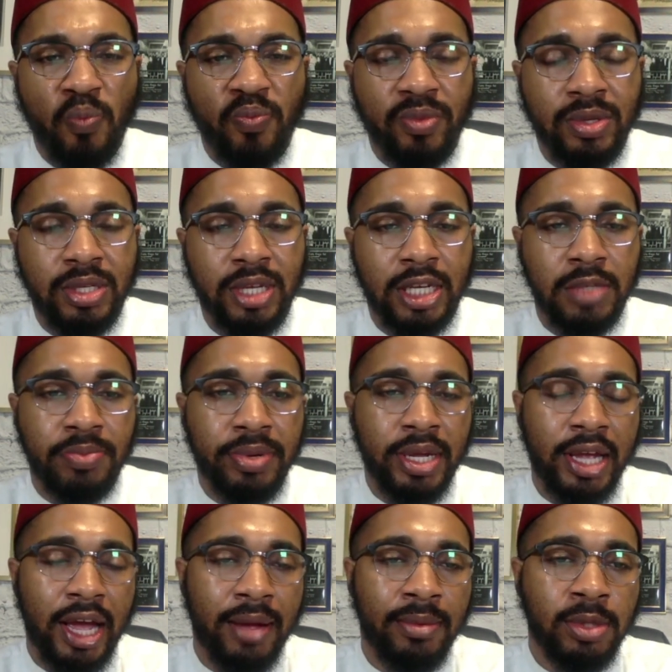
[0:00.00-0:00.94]
6
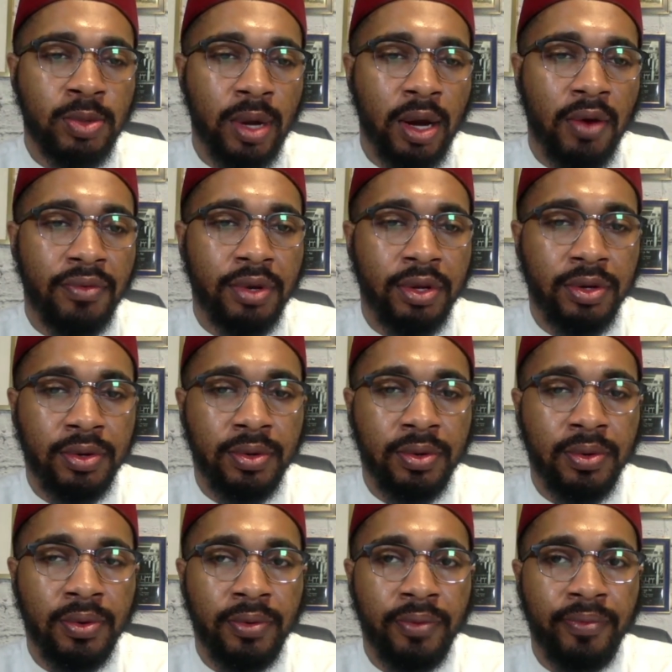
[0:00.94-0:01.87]
p.m., 12
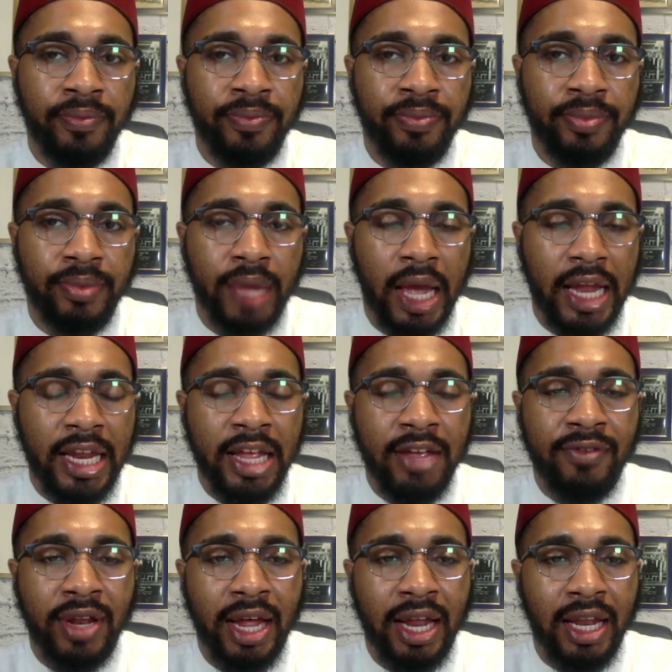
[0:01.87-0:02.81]
noon, and
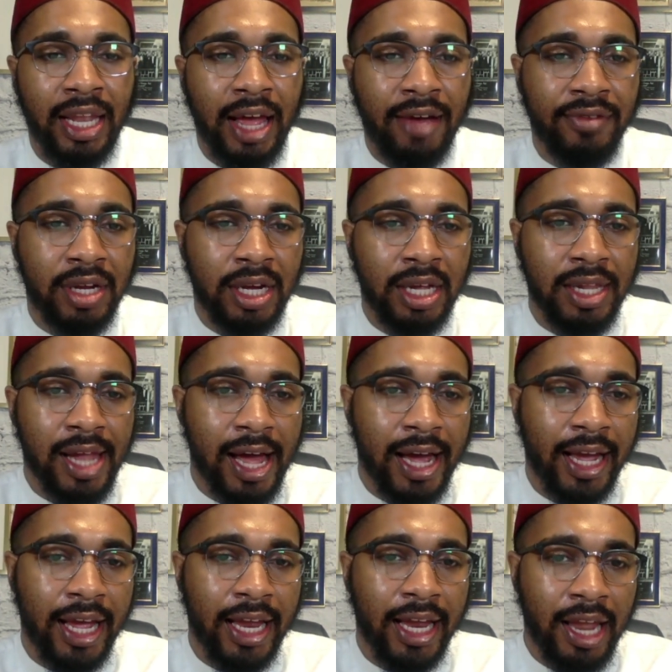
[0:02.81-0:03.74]
even at 11
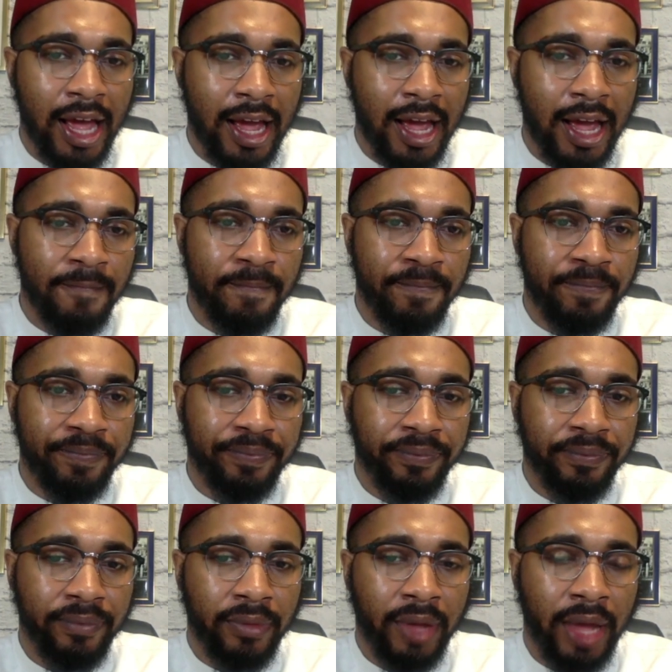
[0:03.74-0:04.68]
o'clock at night
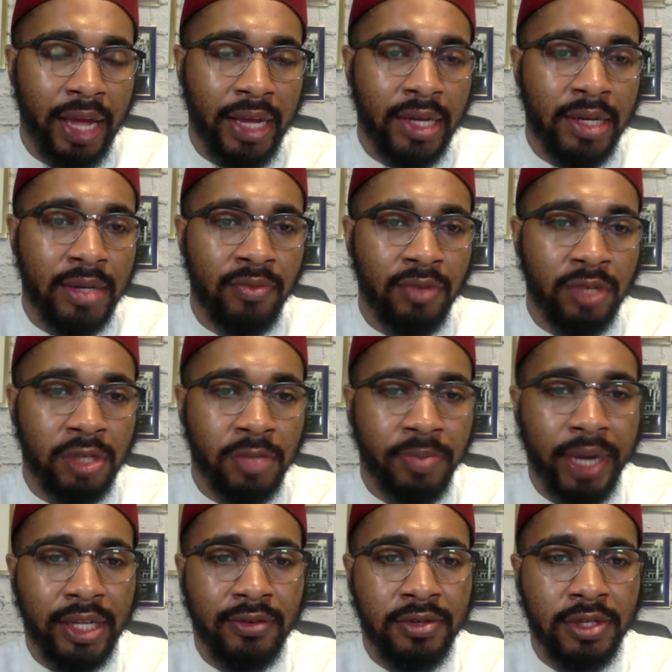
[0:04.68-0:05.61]
in your
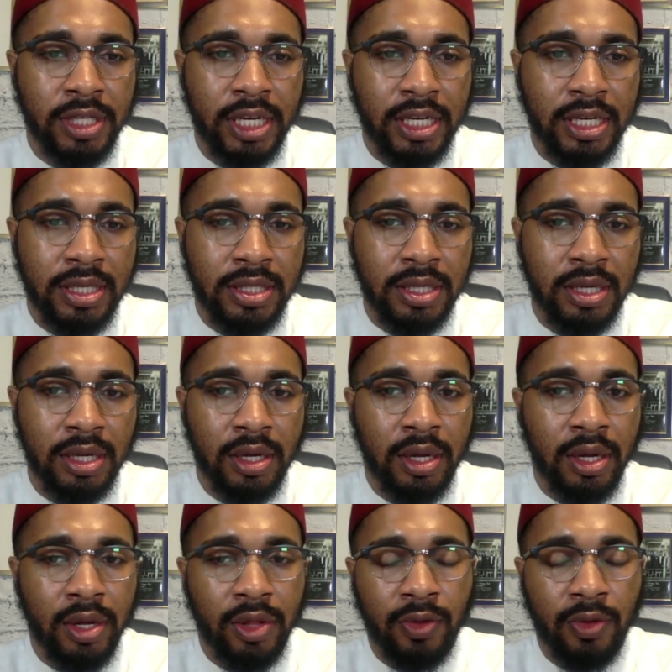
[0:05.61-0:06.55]
respective cities
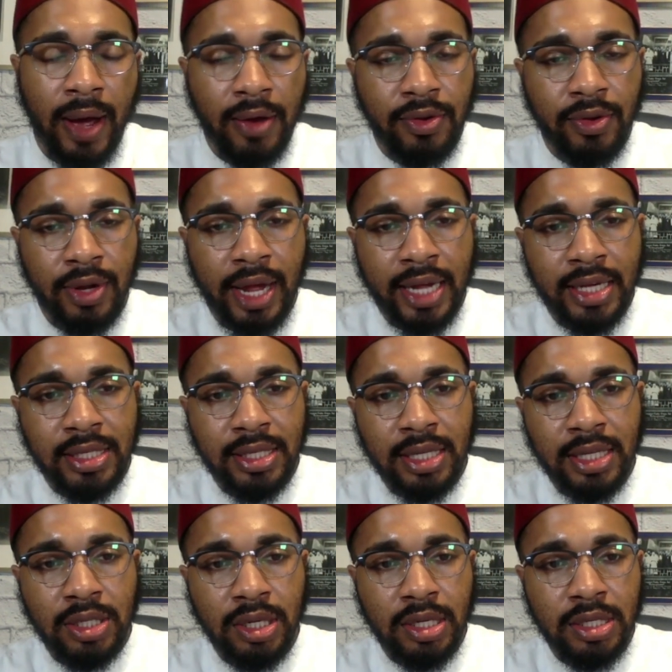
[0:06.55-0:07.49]
throughout the United
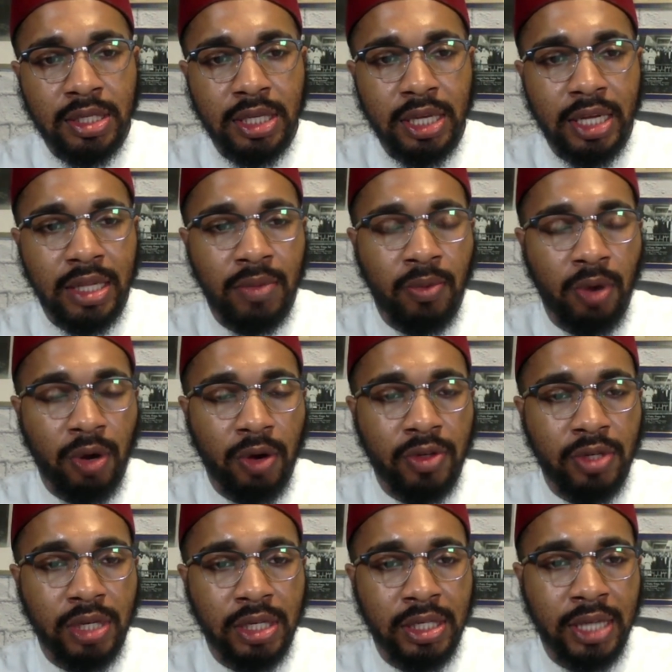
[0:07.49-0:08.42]
States, and you're seeing the
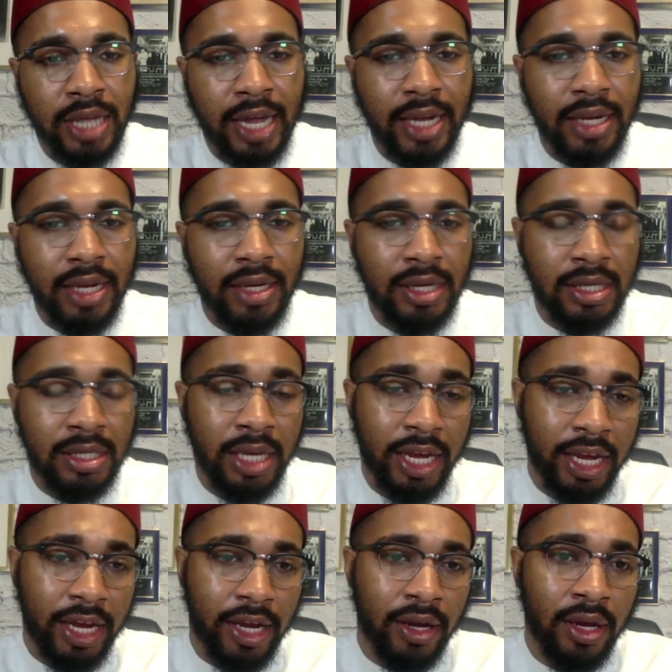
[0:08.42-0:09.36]
worst is
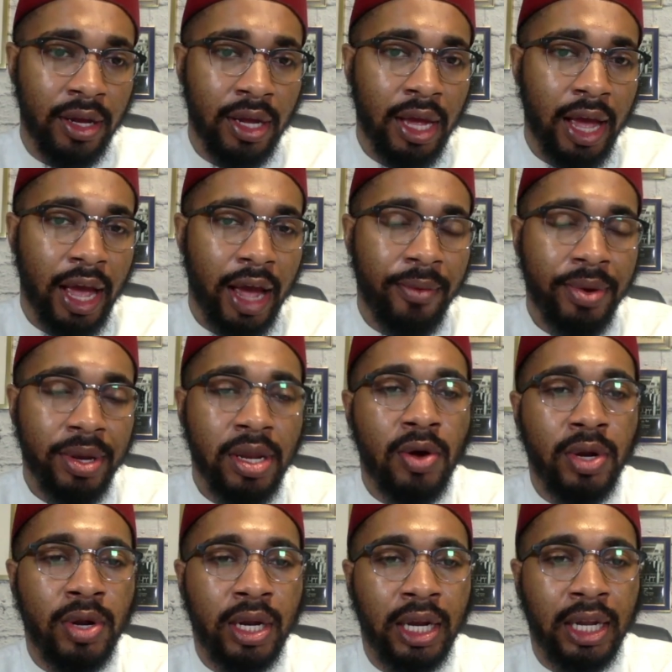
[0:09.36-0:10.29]
here. And we
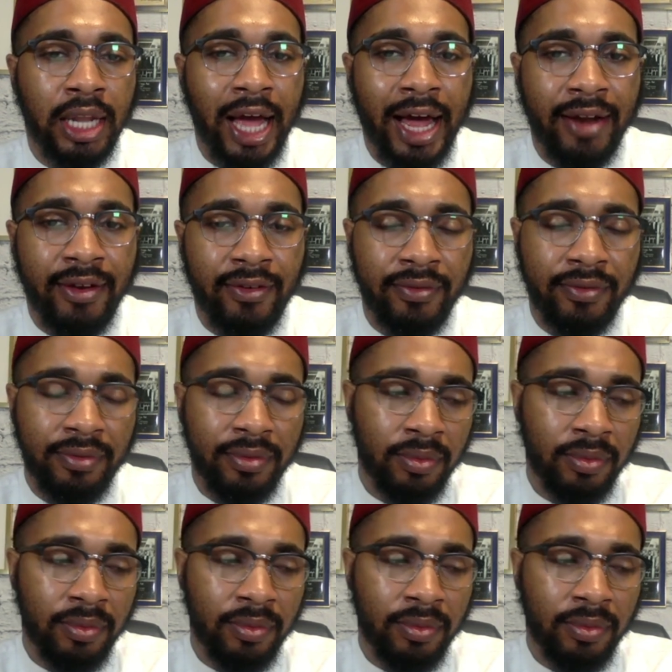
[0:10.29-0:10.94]
know that a lot of,